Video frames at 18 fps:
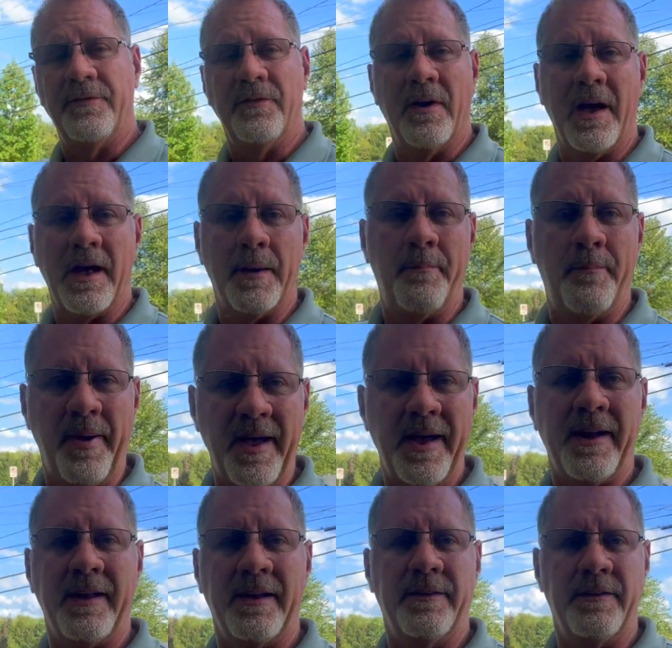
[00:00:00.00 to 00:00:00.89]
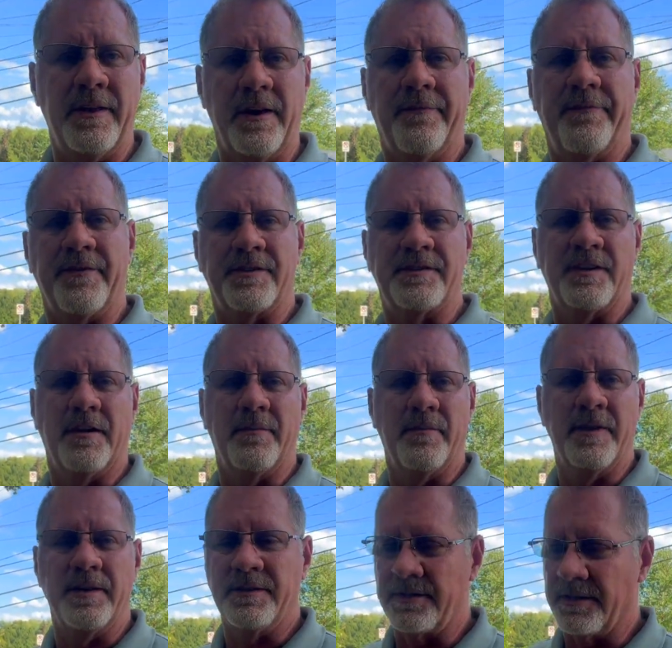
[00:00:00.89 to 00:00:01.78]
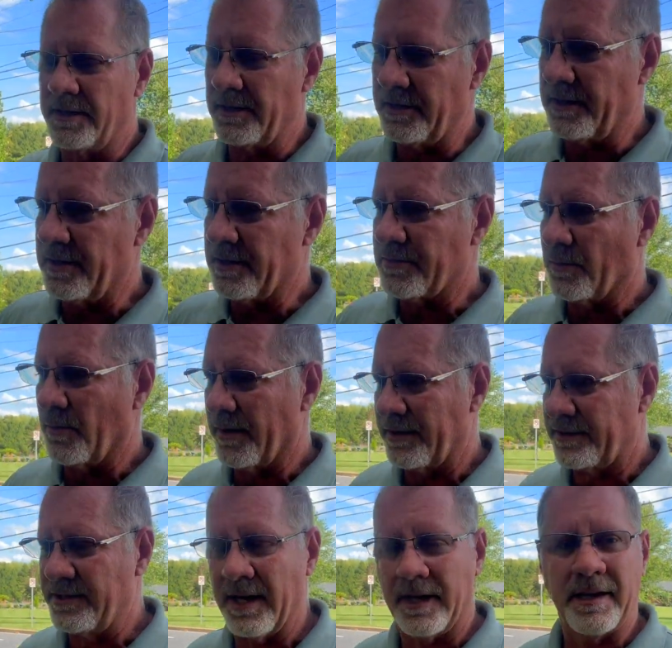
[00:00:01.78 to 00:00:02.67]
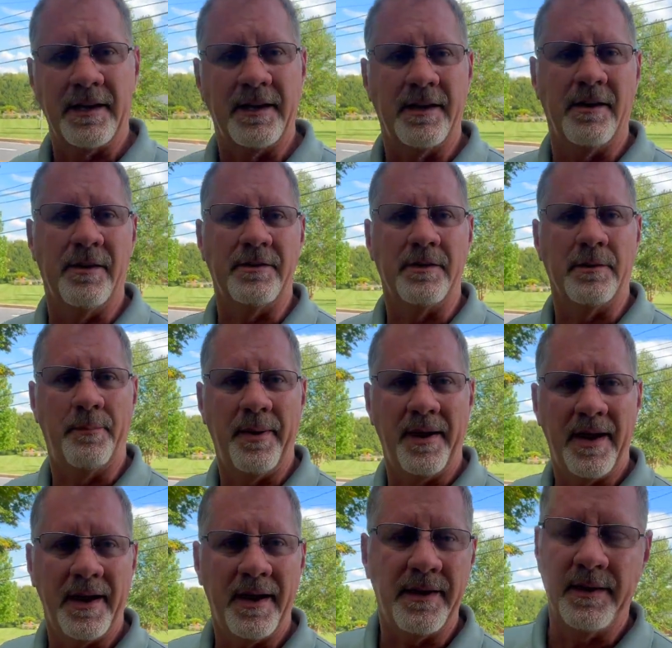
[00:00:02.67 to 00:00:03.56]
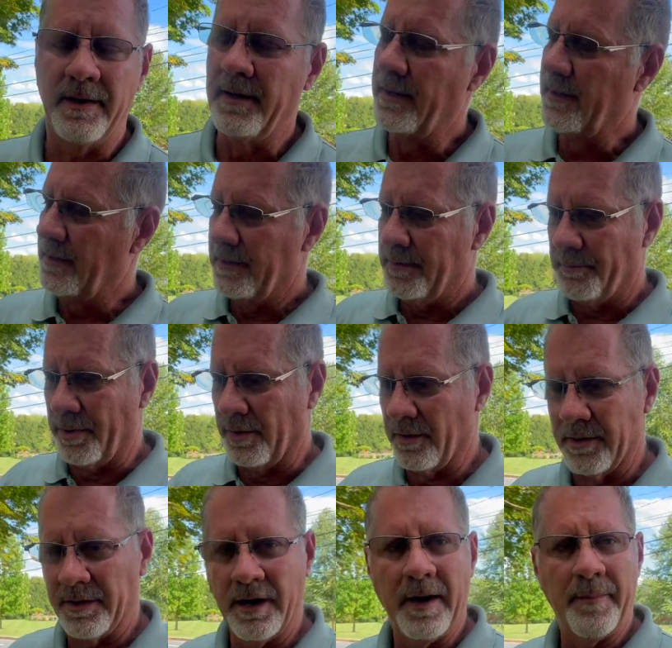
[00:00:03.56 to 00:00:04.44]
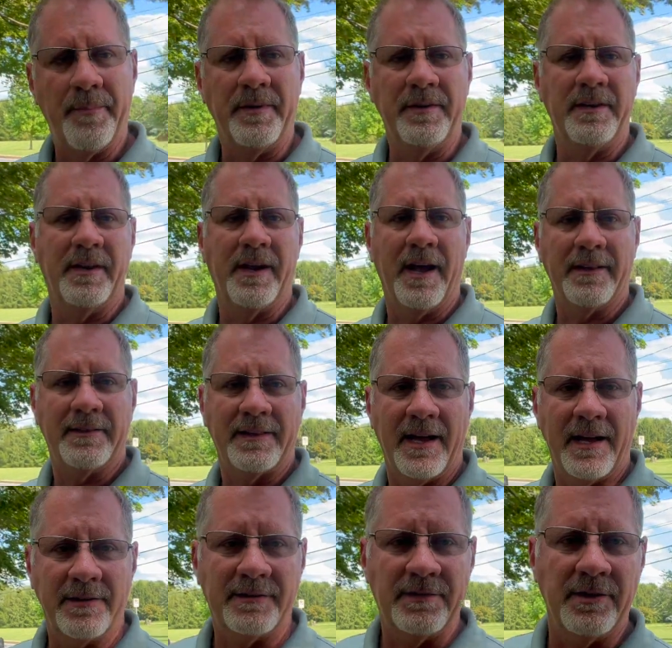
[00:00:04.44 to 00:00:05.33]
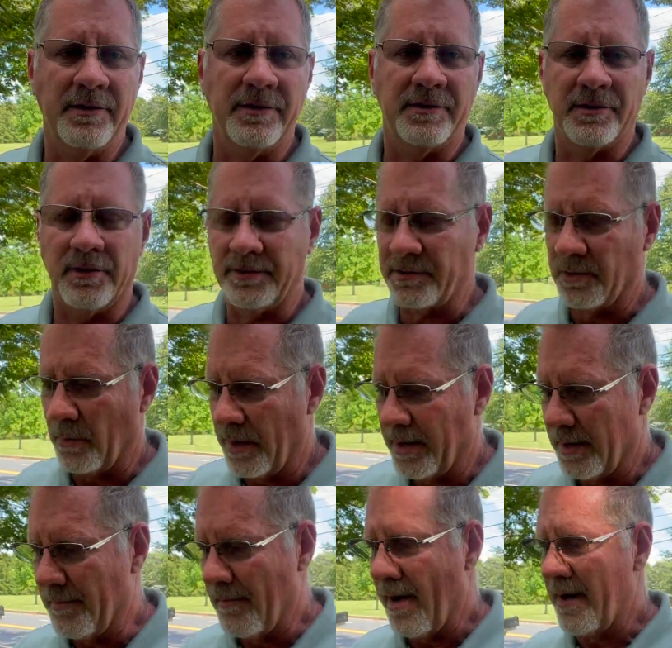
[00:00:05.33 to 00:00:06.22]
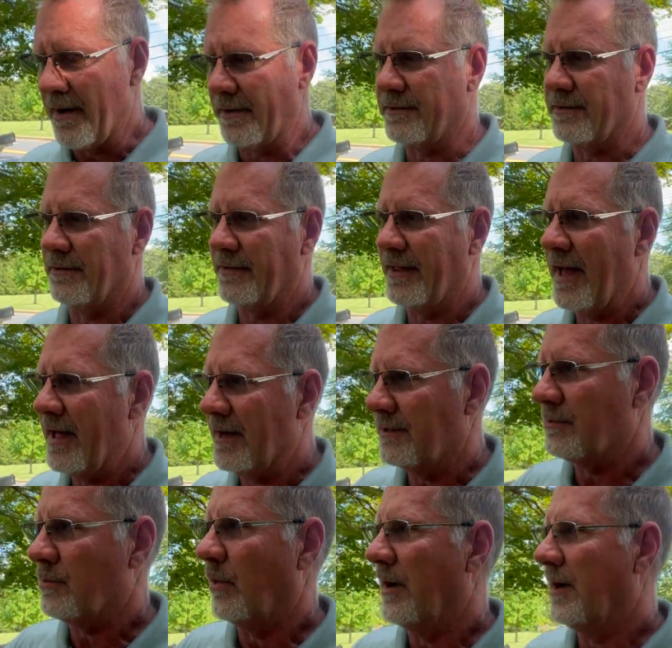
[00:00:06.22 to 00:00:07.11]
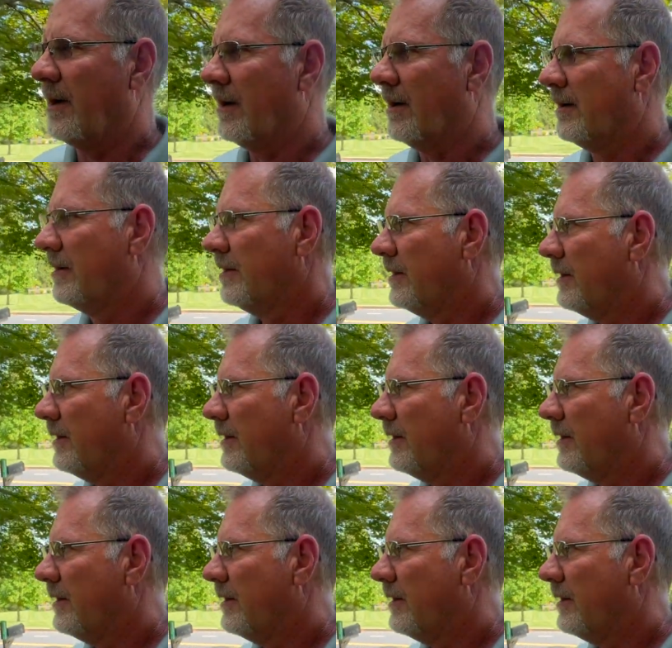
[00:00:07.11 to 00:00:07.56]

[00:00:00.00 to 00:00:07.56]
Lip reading: you had a pet in there for some reason and you just want to check in on your pet, pull it up and you got that too. So it's a way to monitor that as well.